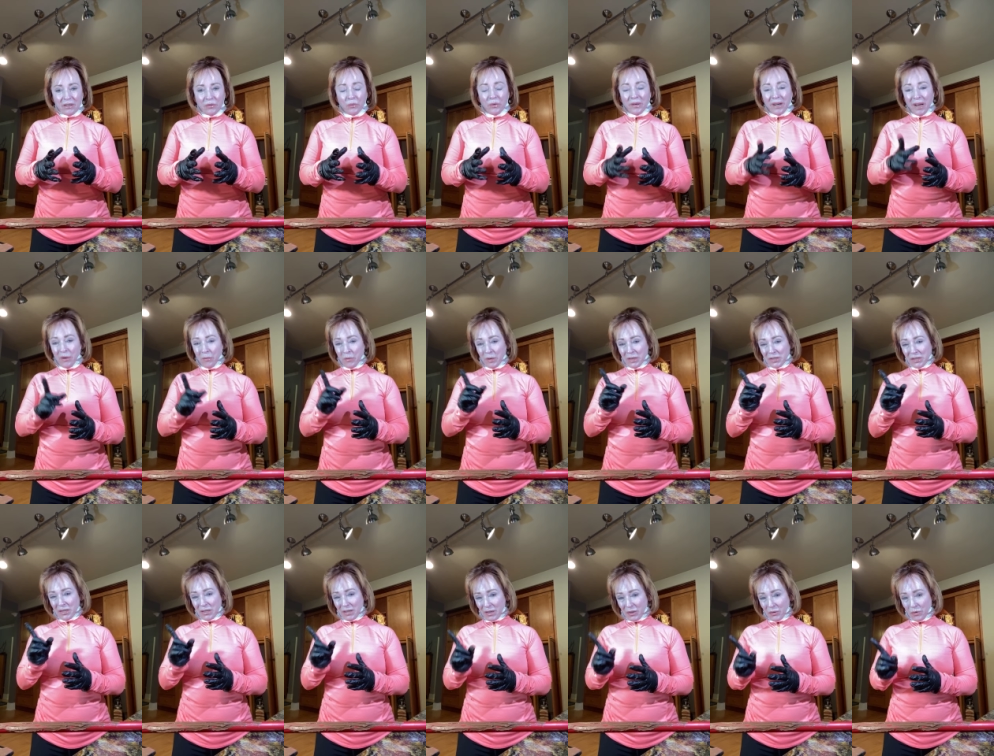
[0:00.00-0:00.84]
When I went
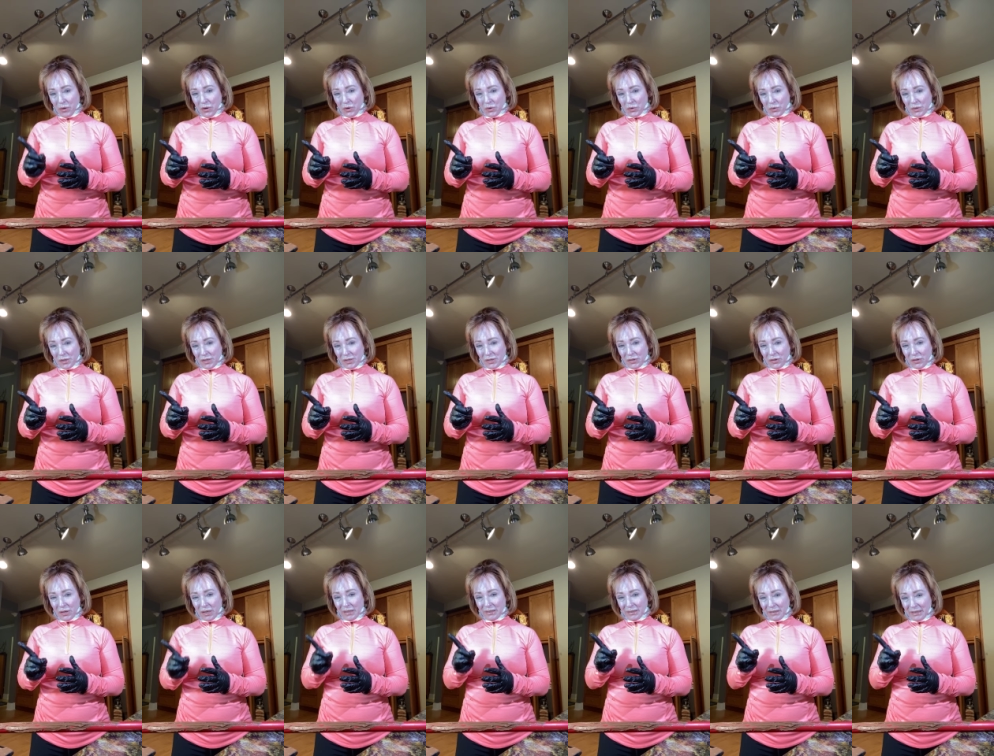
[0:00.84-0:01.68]
to the grocery
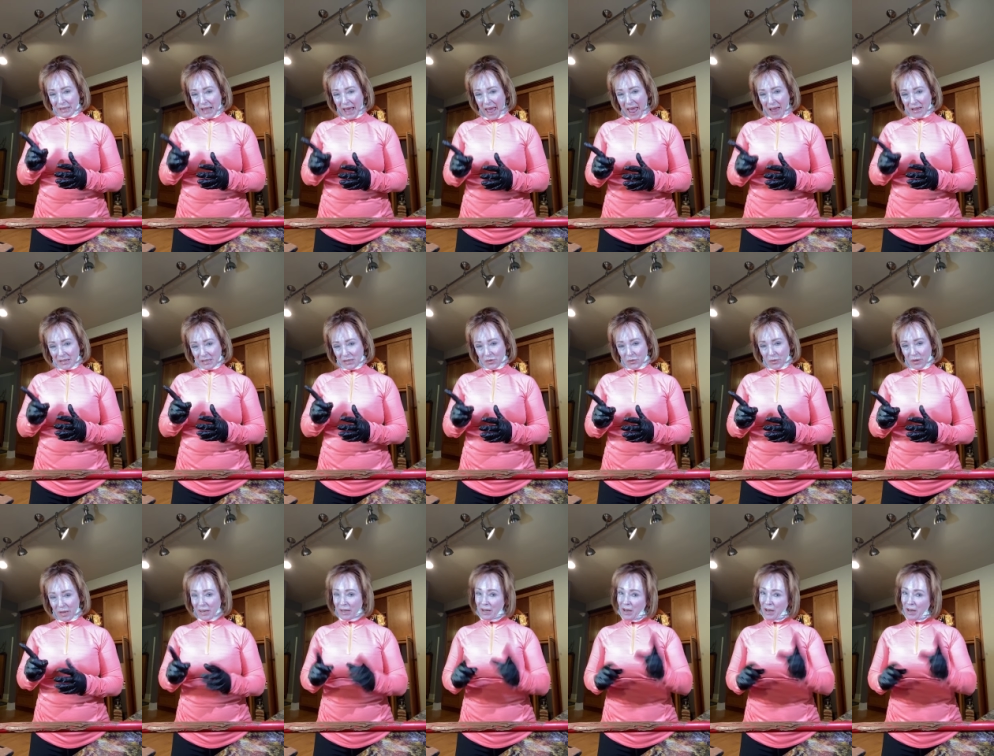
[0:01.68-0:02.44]
store last week,